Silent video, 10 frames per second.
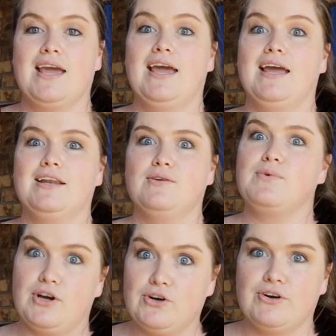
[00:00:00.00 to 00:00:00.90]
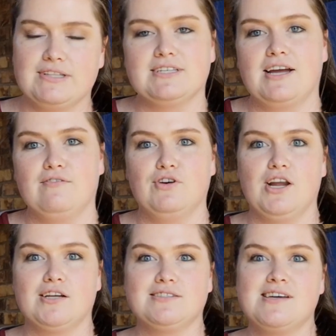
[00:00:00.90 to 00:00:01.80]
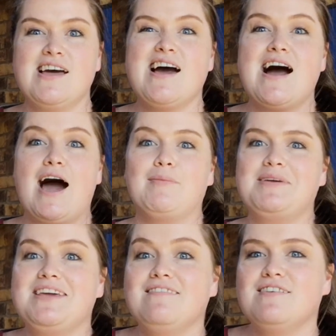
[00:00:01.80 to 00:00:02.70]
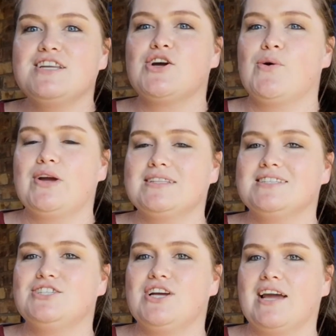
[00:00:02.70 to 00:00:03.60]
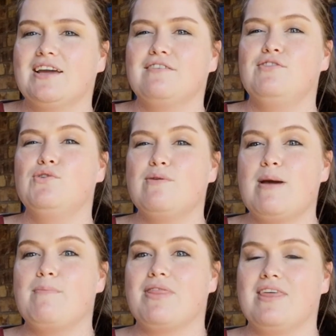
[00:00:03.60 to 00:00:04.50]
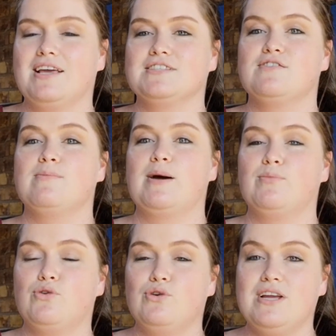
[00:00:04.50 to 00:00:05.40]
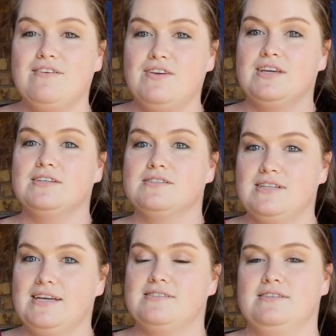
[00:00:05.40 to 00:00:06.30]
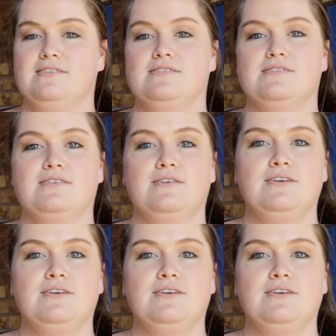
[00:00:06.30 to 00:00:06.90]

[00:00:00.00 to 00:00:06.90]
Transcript: And we are going to cover a lot. I'm even going to check if you remember things from our previous lessons.